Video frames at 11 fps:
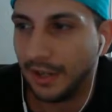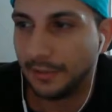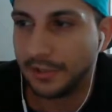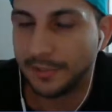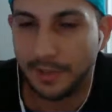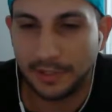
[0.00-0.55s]
I
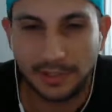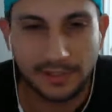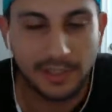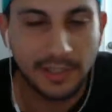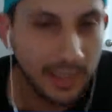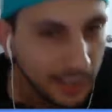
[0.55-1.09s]
was expecting to
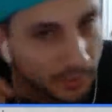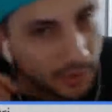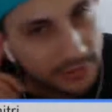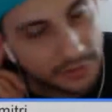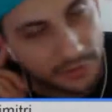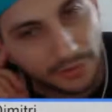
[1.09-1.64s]
see Kingdom
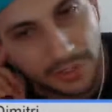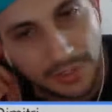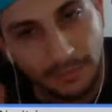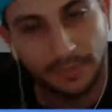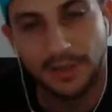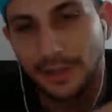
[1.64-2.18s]
Hearts
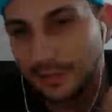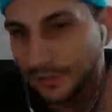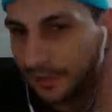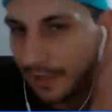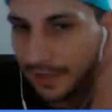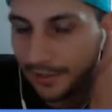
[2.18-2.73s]
3, but
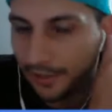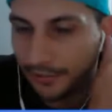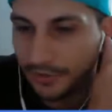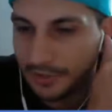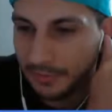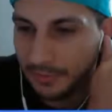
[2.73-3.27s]
I didn't know if
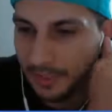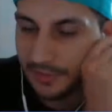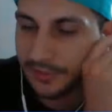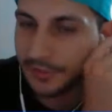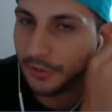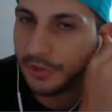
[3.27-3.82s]
it was going to be on
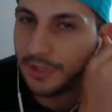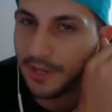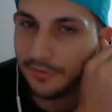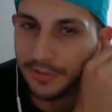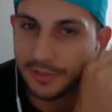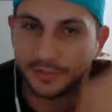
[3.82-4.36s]
the Sony
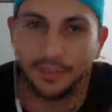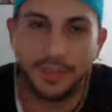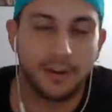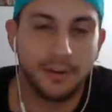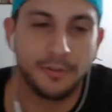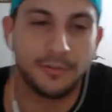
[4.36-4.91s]
conference or
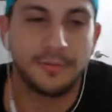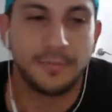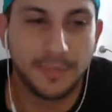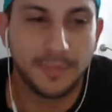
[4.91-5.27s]
their own,